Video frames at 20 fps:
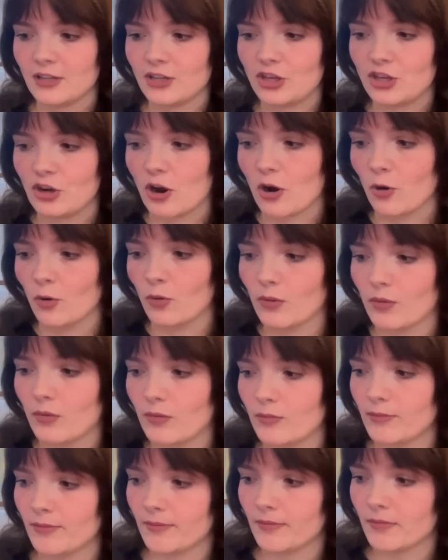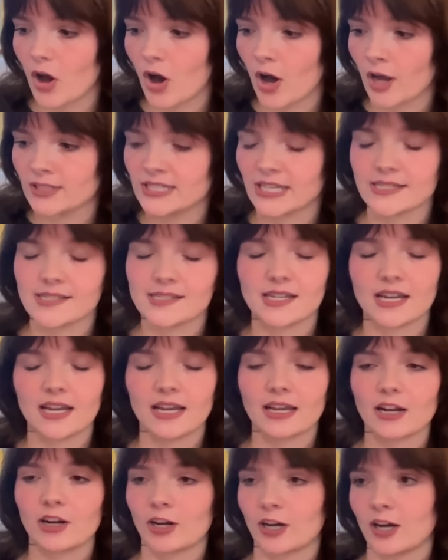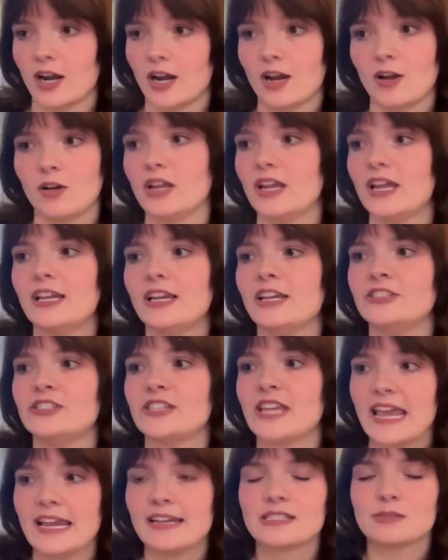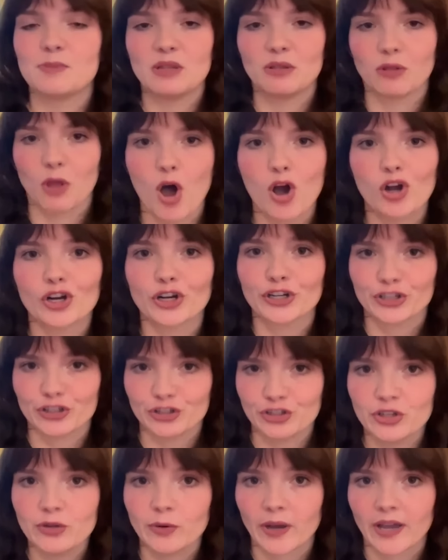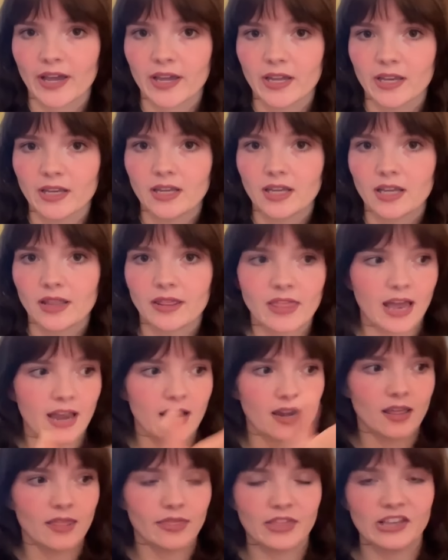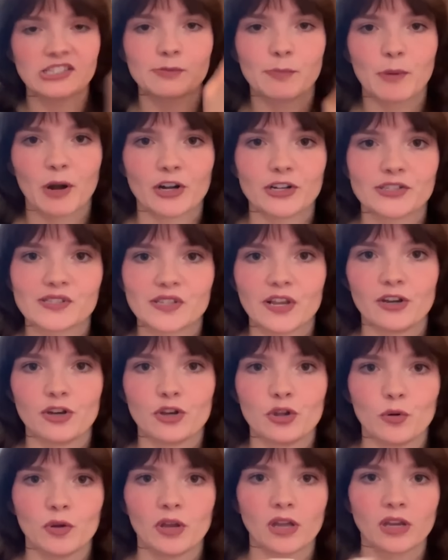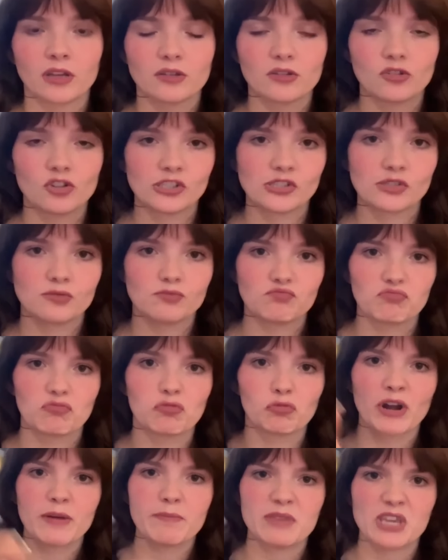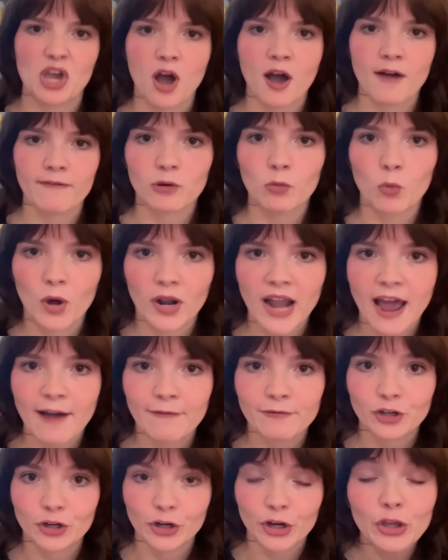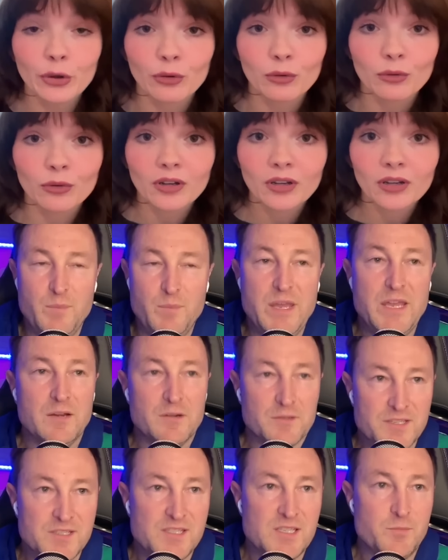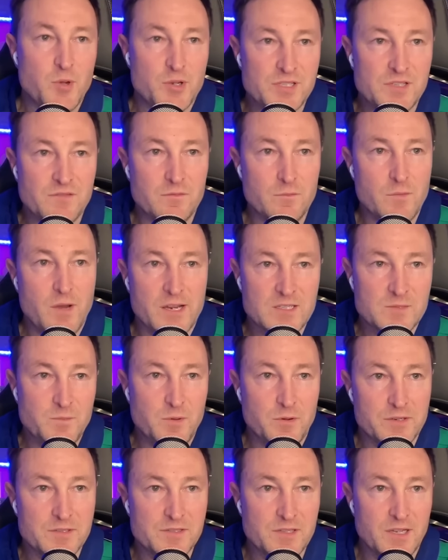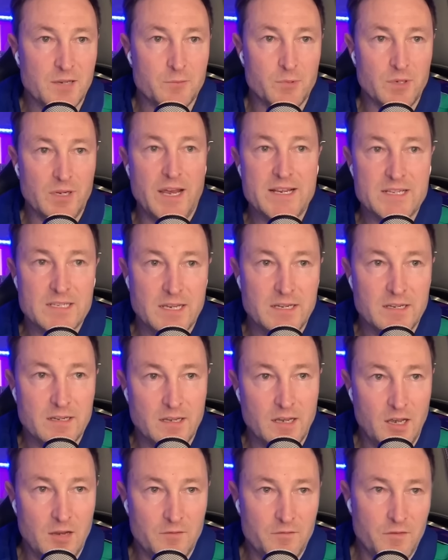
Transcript: you know autistic or it, it takes me longer to do it than this person who could just rip me off in one afternoon. Being an autistic person, from my experience, I can relate, and I